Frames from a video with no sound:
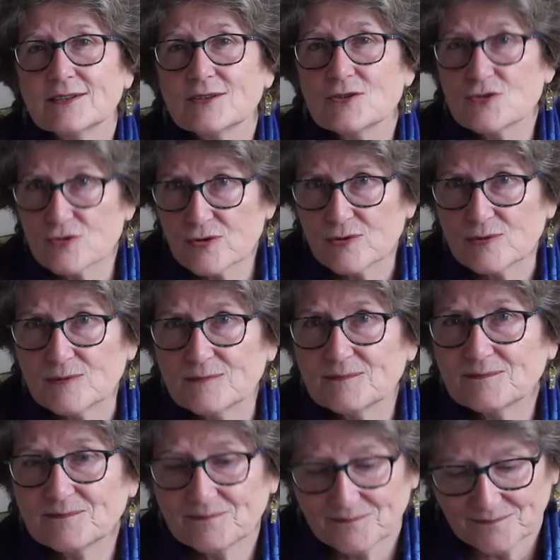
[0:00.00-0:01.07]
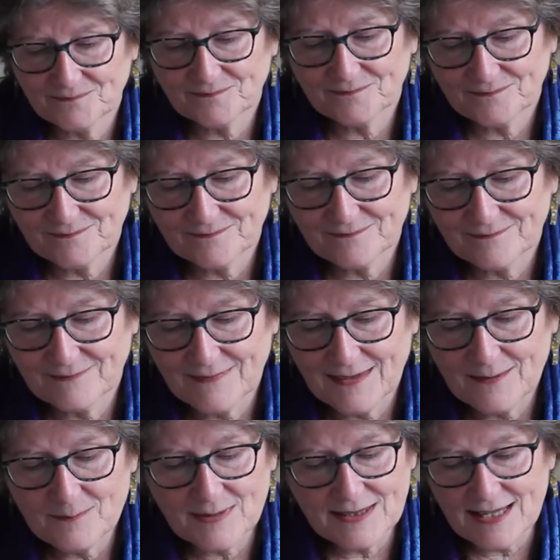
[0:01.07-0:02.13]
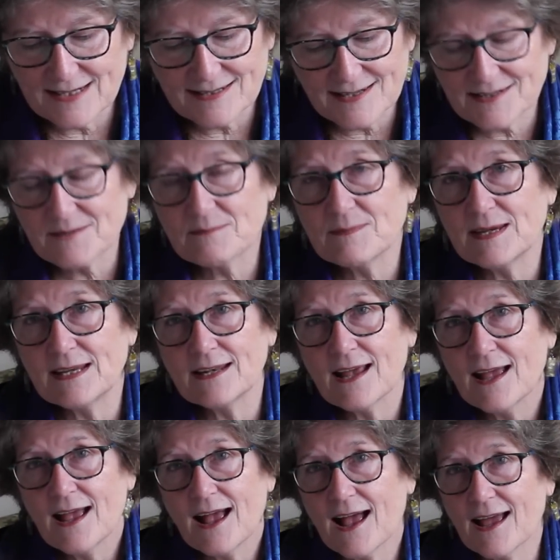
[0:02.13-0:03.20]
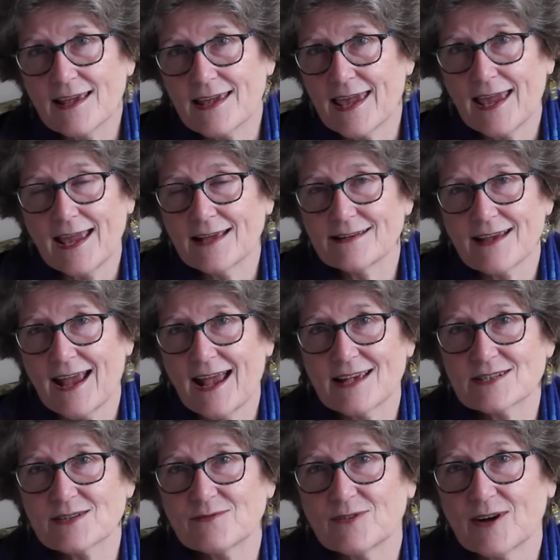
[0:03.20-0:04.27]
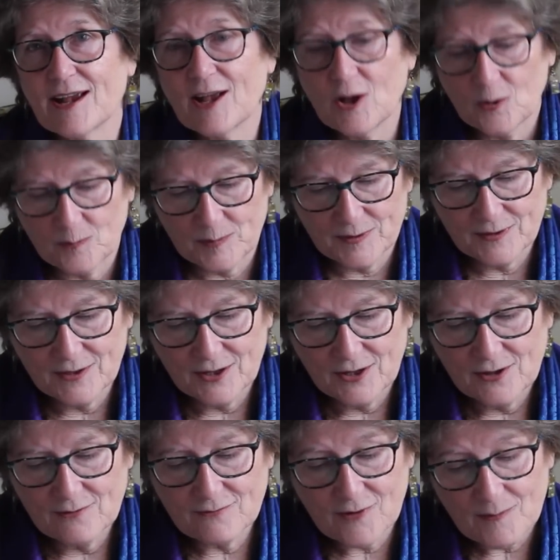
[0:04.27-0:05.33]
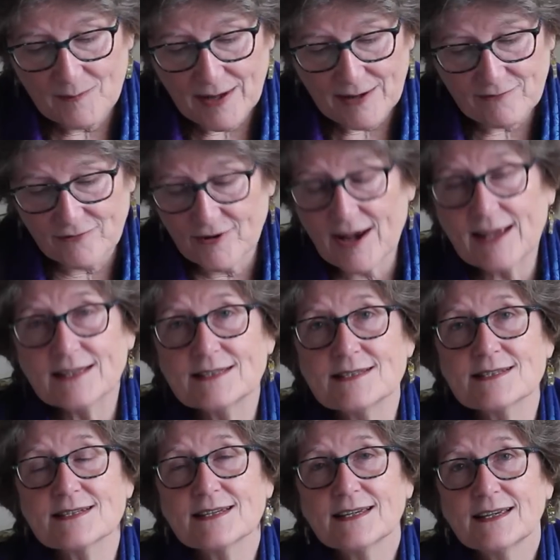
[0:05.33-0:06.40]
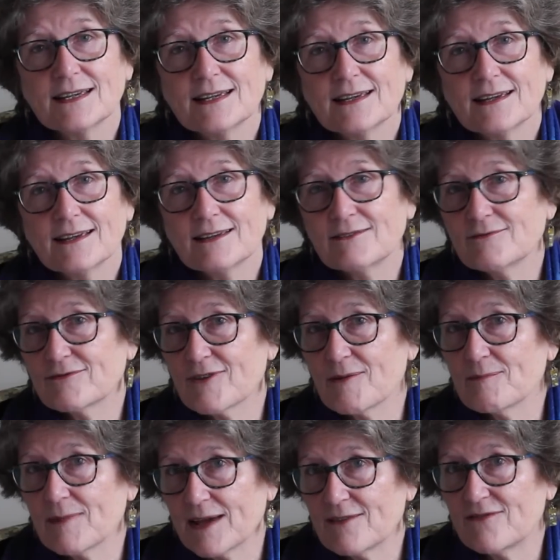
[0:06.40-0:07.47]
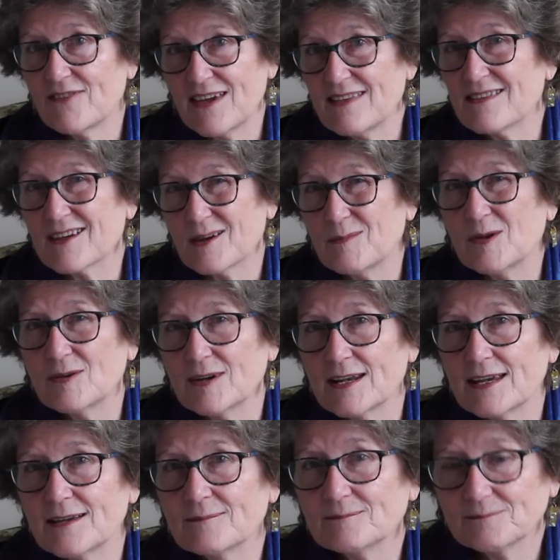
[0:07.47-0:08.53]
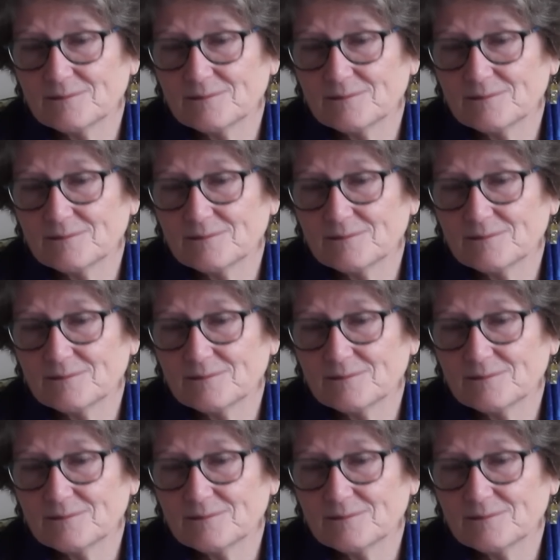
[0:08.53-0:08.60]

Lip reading: True. But that doesn't mean I can't ask for help from my friends and from my faith community.